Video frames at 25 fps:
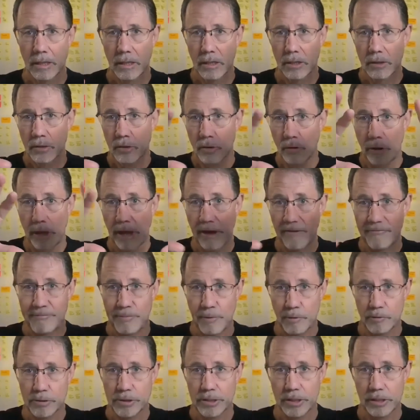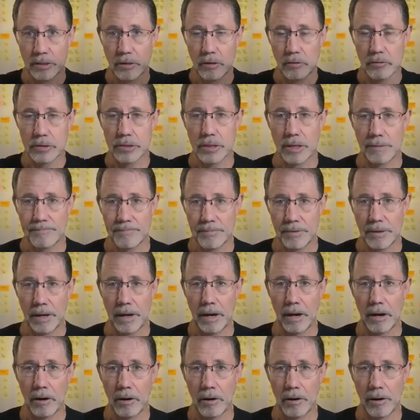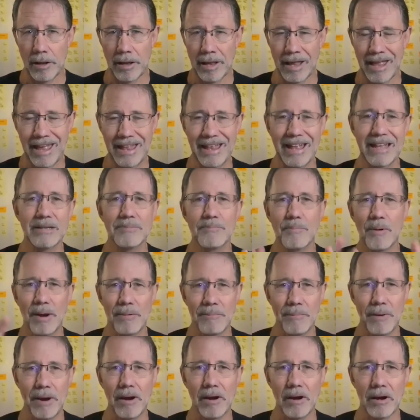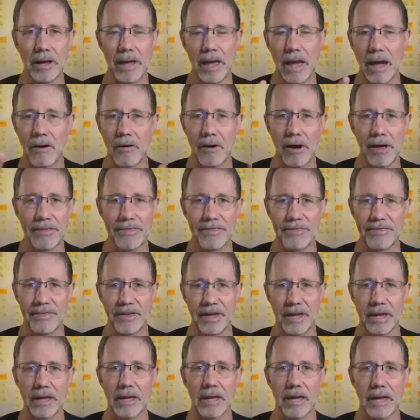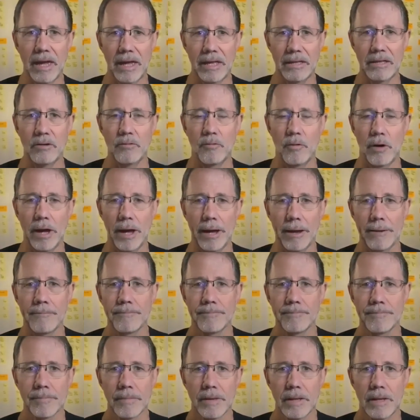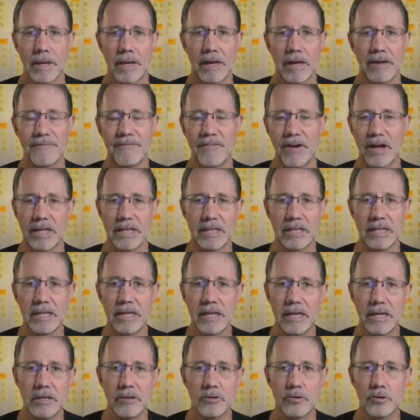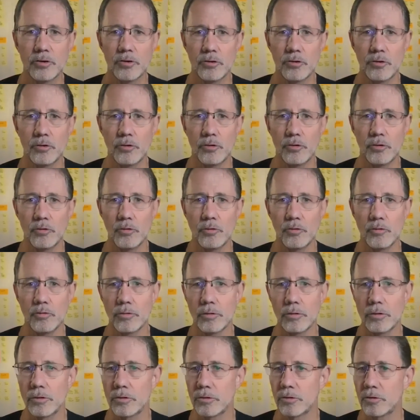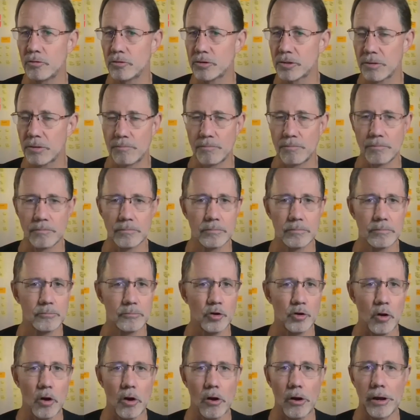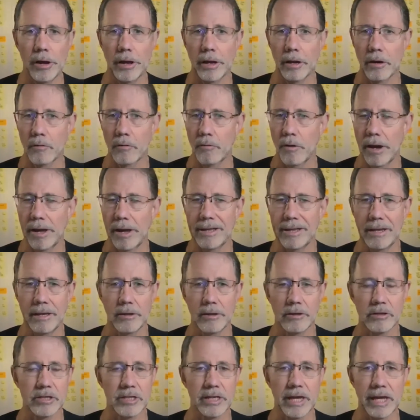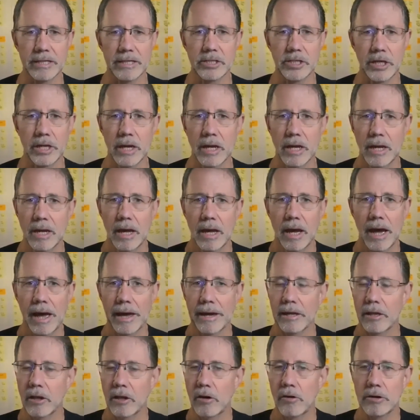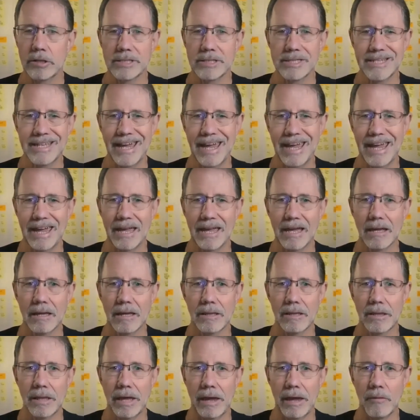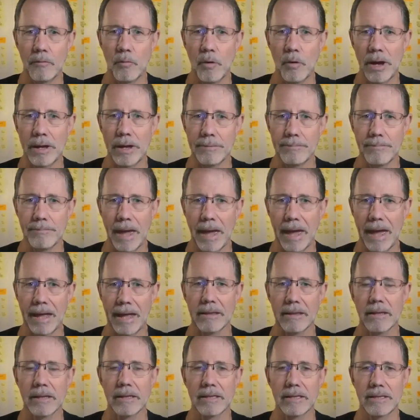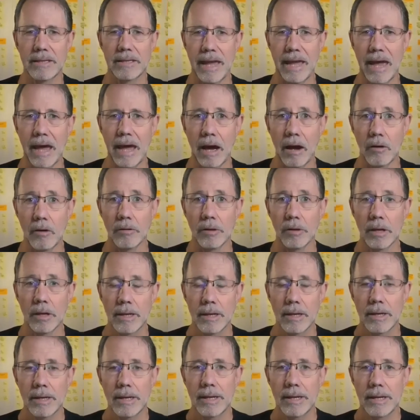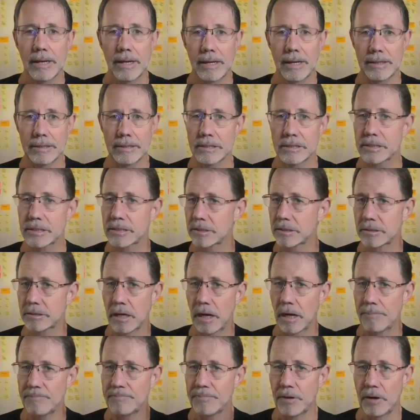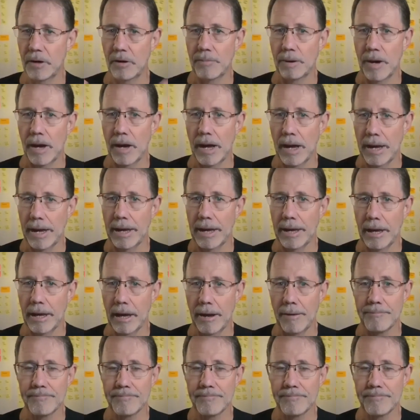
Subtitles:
to have Post-it notes up there, and that's primarily how I think anyway. If I need to do some drawing or writing or sketching, I can always take that white mat down. It's up there by